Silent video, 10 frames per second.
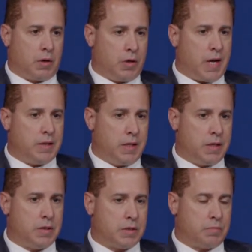good
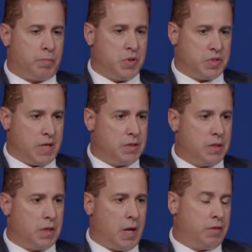ideas
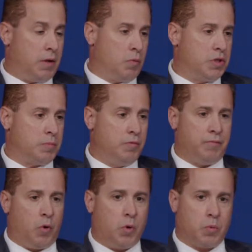presented, and I think we should
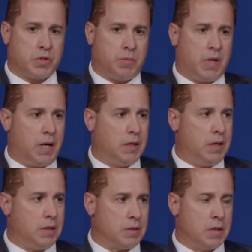move forward with some of the
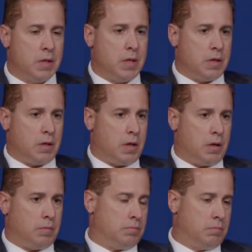ideas.
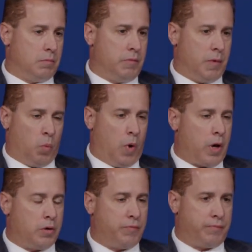The
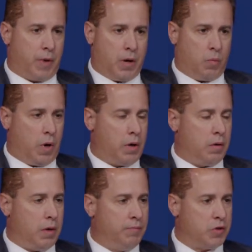
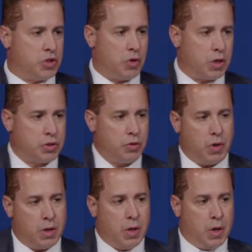water
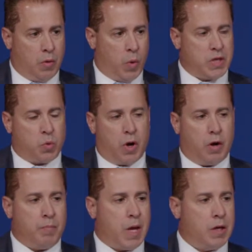infrastructure,
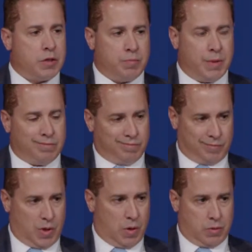wastewater
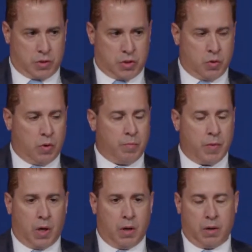management, sewer,
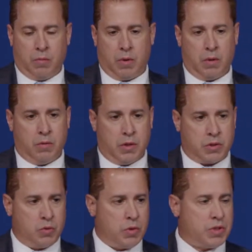and the
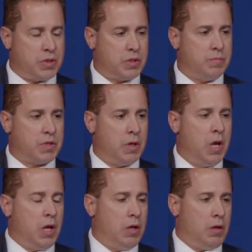sewer systems.
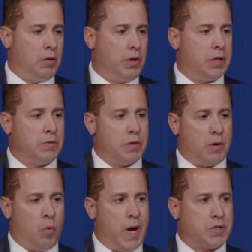You look at
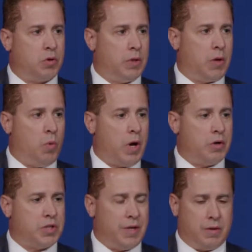the Owasco Lake
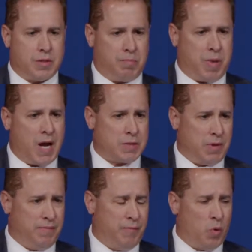watershed, there's
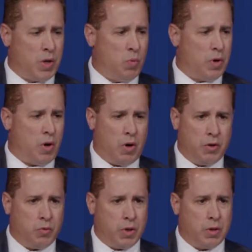approximately
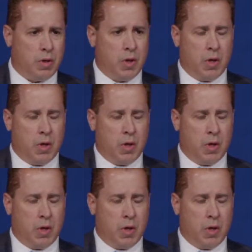4,100